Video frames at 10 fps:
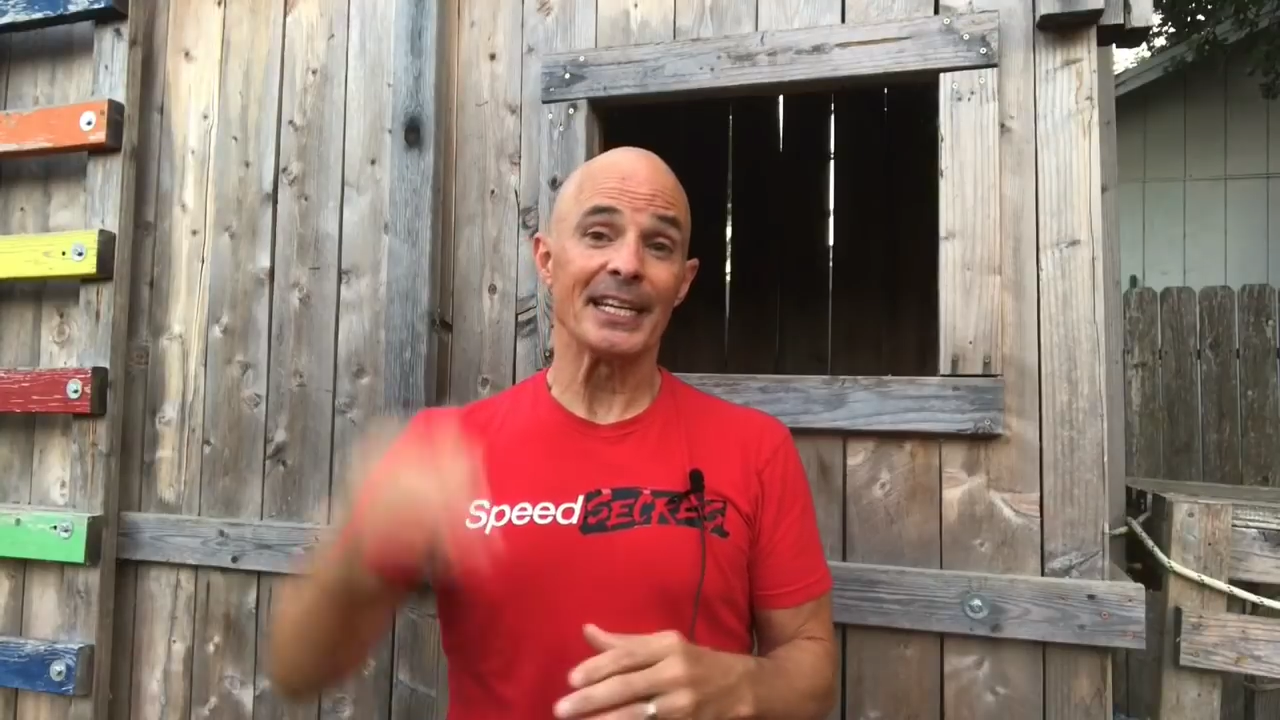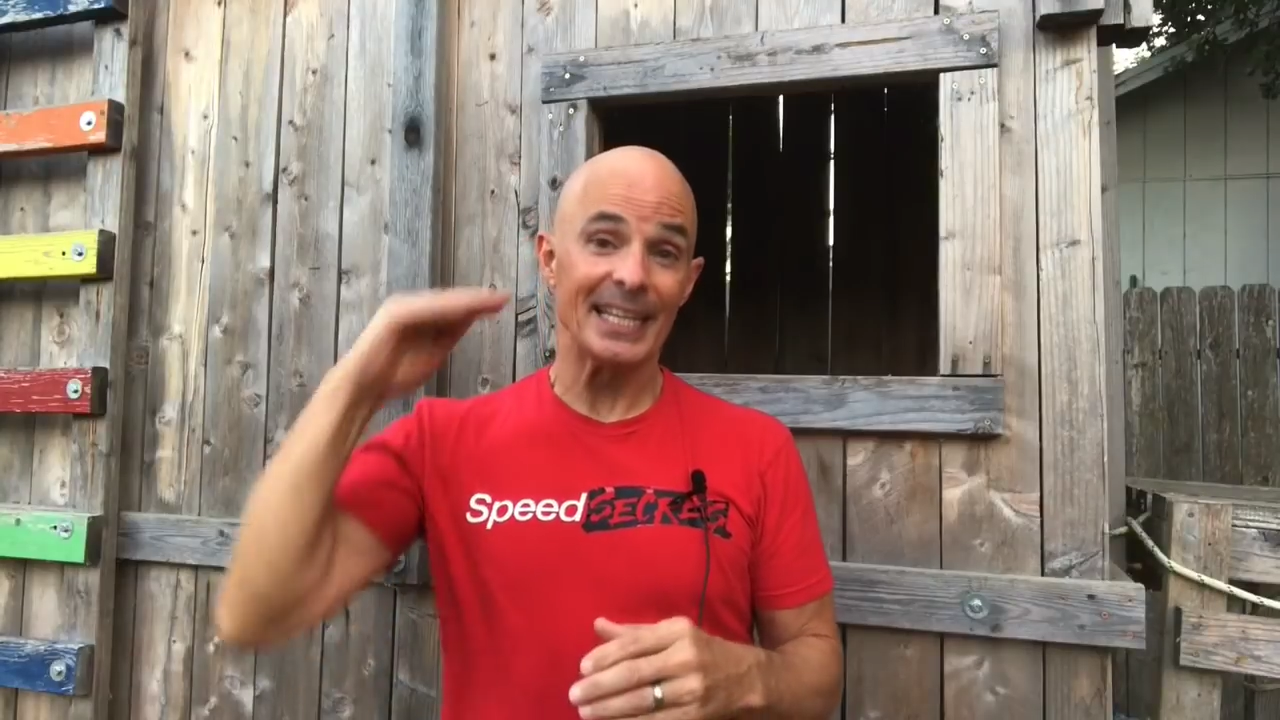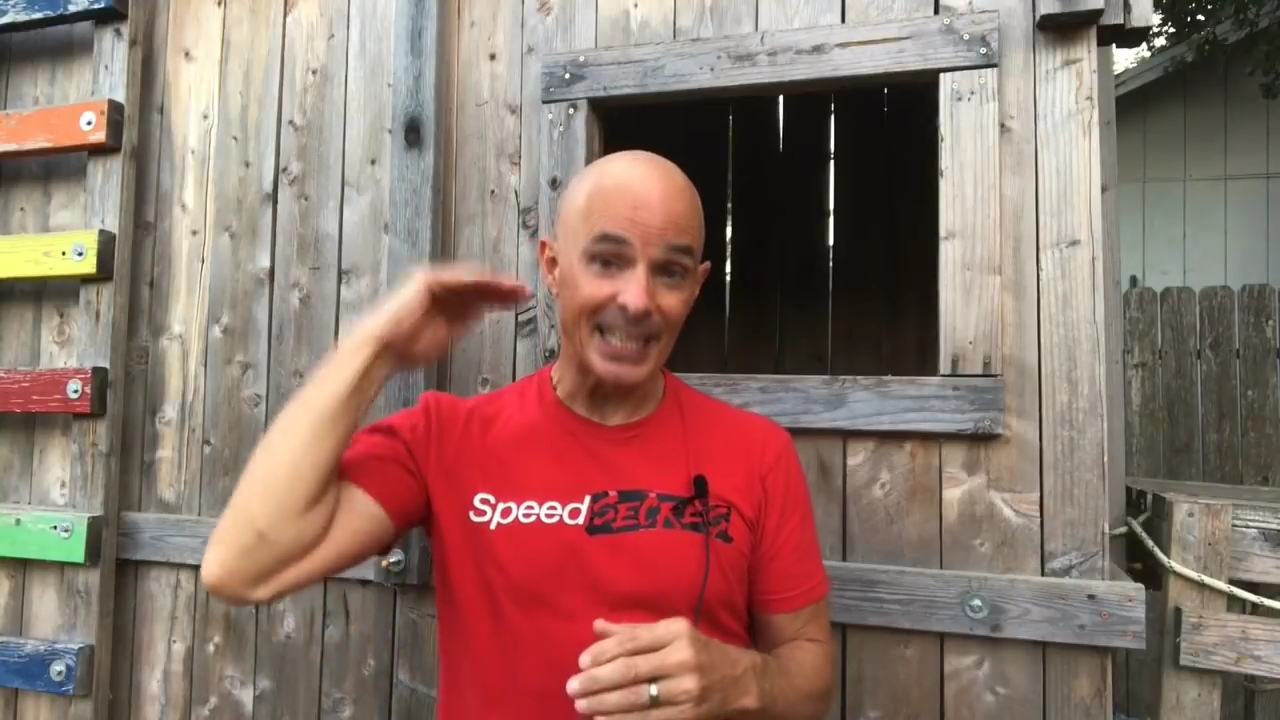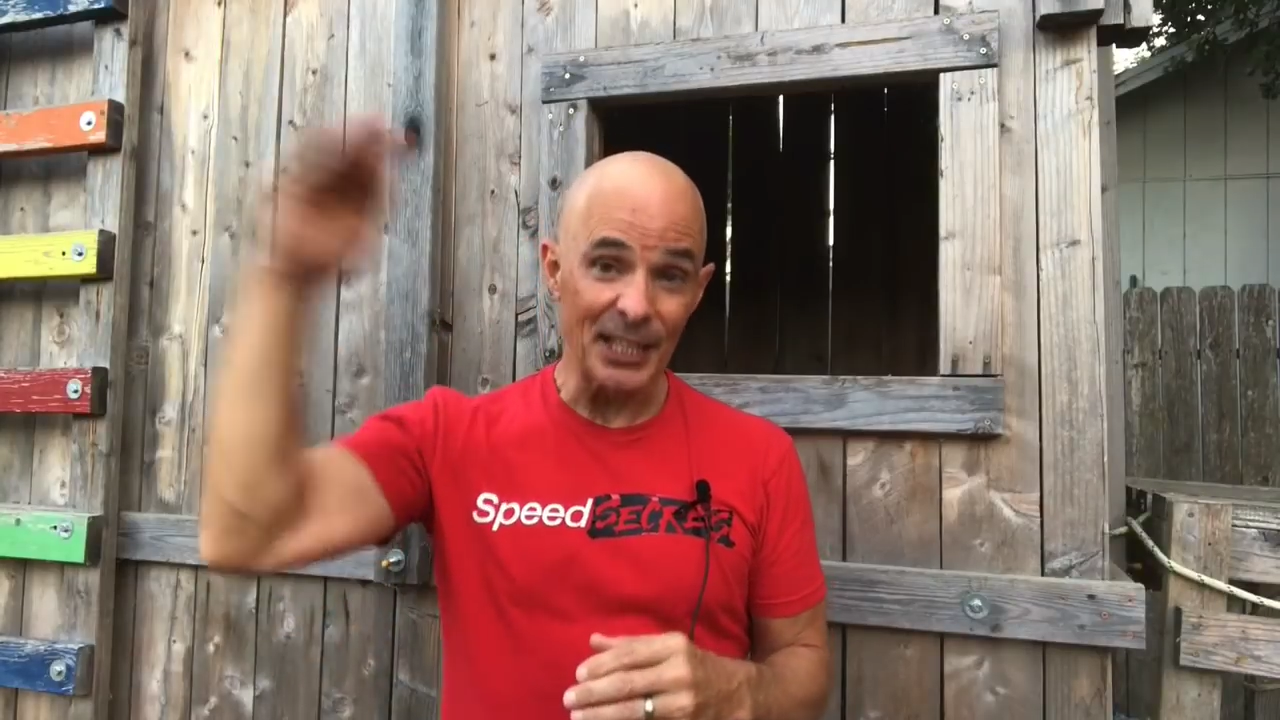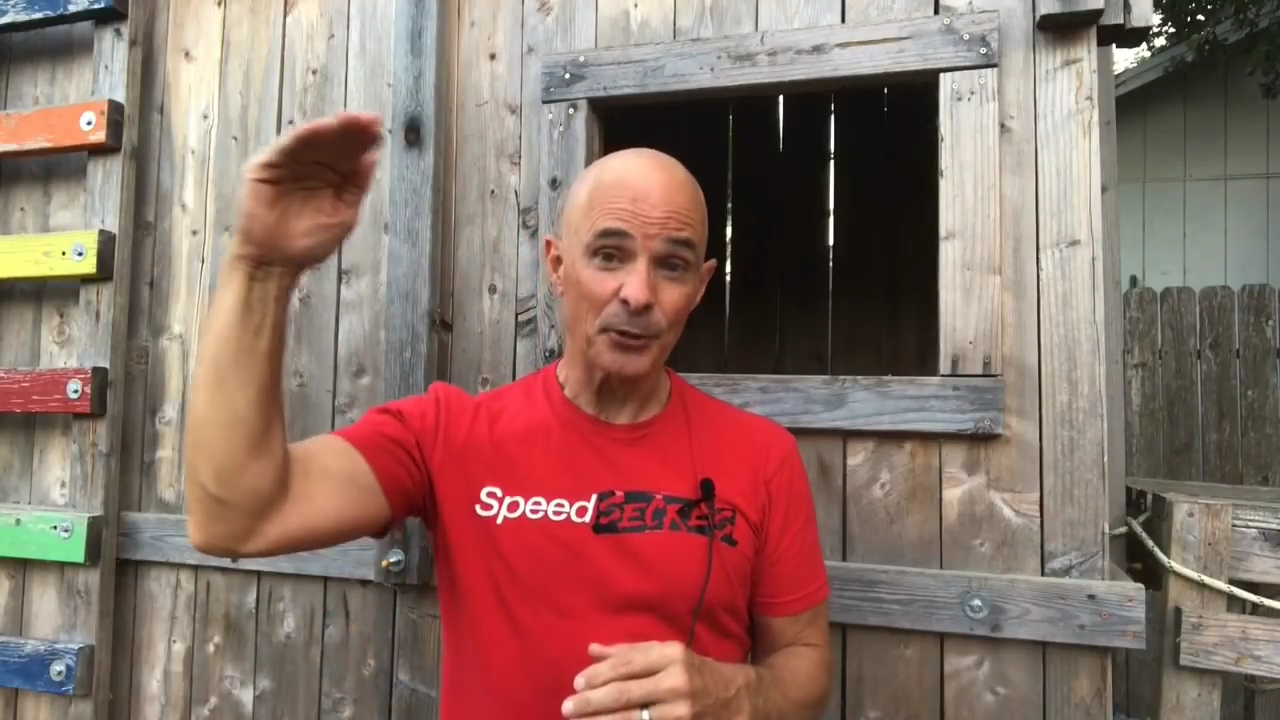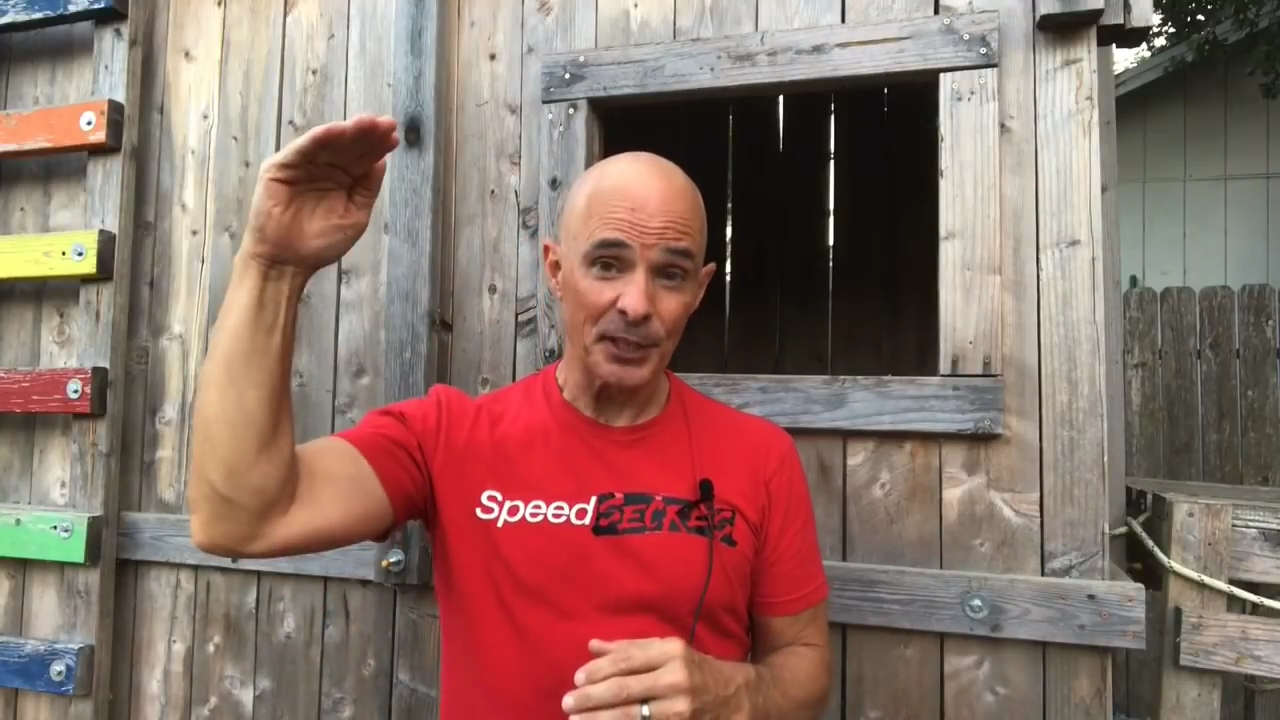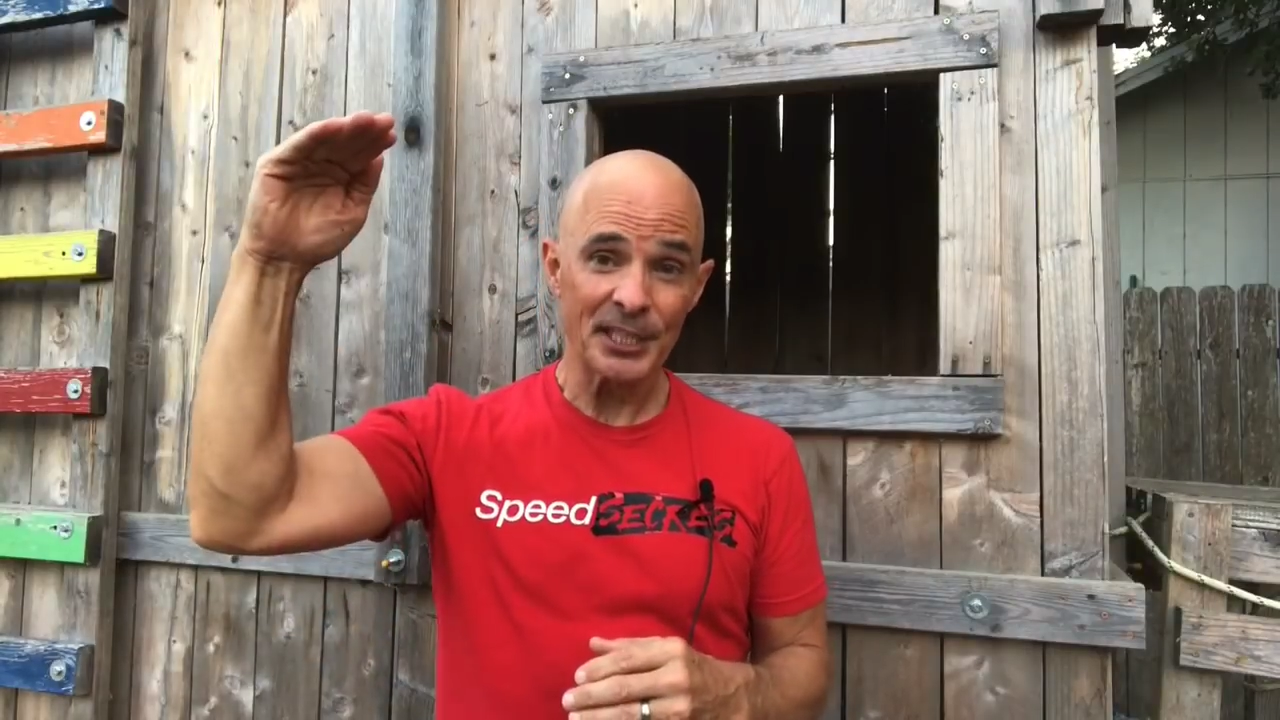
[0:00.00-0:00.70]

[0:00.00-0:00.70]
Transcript: increase